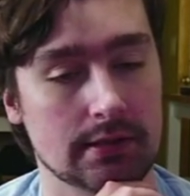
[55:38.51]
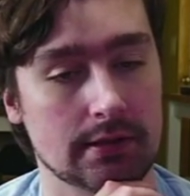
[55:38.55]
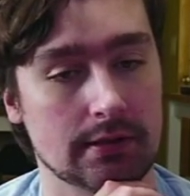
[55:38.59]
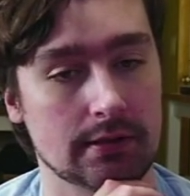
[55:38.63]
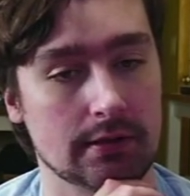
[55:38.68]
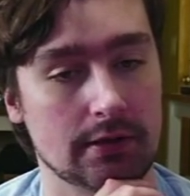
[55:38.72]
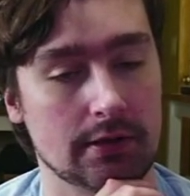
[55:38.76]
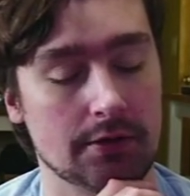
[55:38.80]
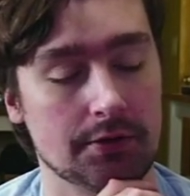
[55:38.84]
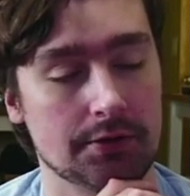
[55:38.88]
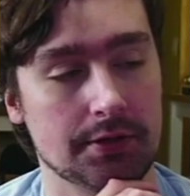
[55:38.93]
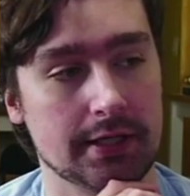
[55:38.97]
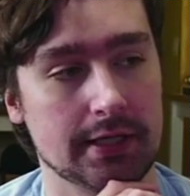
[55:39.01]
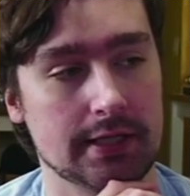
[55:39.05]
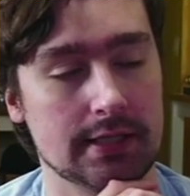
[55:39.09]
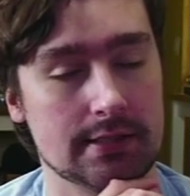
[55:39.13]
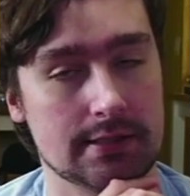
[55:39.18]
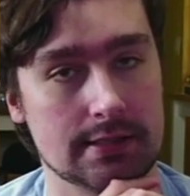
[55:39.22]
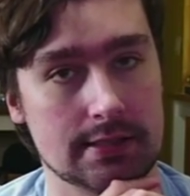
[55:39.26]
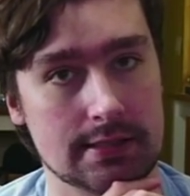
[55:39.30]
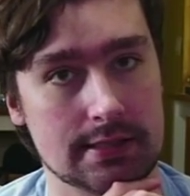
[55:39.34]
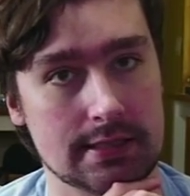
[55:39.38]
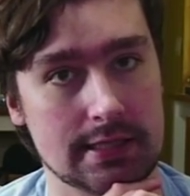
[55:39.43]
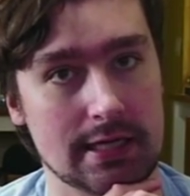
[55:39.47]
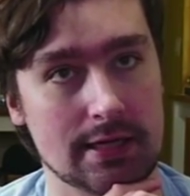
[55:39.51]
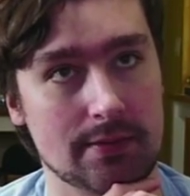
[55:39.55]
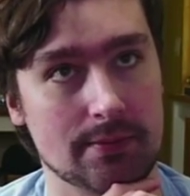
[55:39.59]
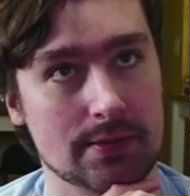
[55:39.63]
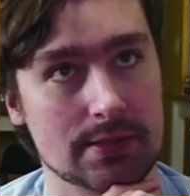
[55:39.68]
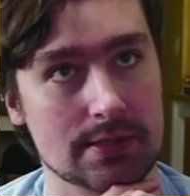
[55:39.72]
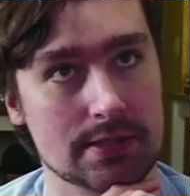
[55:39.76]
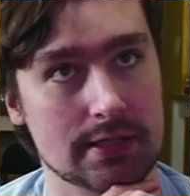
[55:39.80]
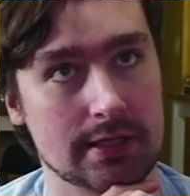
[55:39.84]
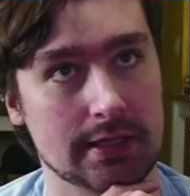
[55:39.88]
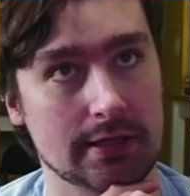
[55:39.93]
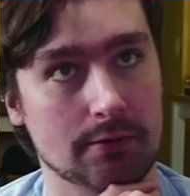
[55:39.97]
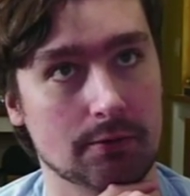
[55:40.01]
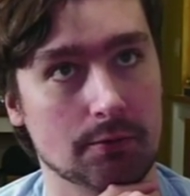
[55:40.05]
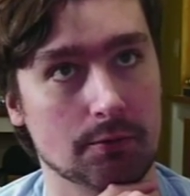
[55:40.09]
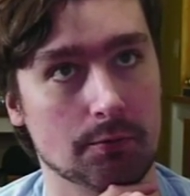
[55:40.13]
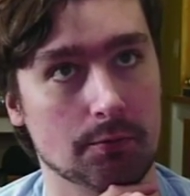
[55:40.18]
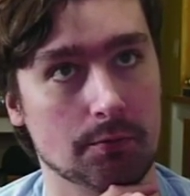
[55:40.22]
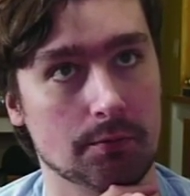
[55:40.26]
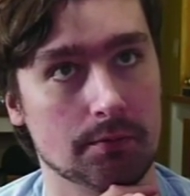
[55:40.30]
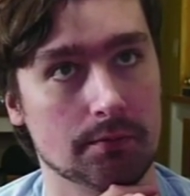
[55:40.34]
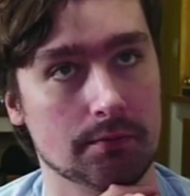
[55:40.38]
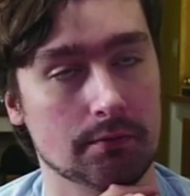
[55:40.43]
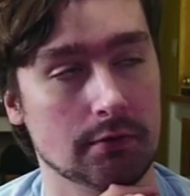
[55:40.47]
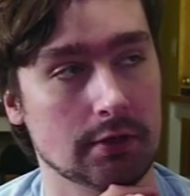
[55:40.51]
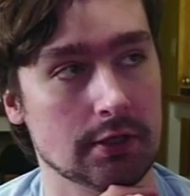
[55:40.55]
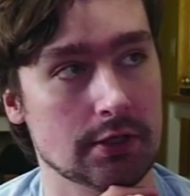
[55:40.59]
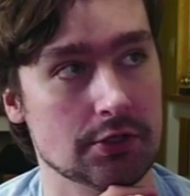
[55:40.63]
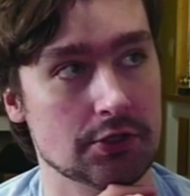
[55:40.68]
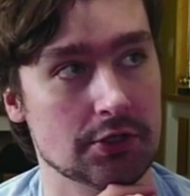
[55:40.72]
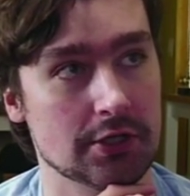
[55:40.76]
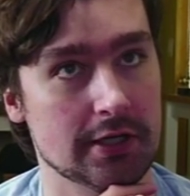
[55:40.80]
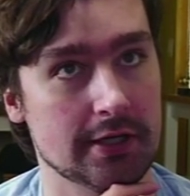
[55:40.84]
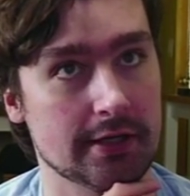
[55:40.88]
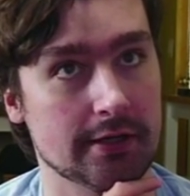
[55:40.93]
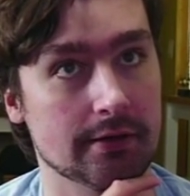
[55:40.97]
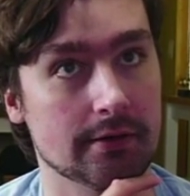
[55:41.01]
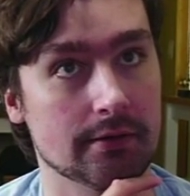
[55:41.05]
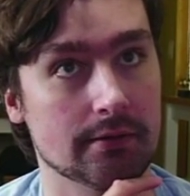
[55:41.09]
I don't think it's the same as like legit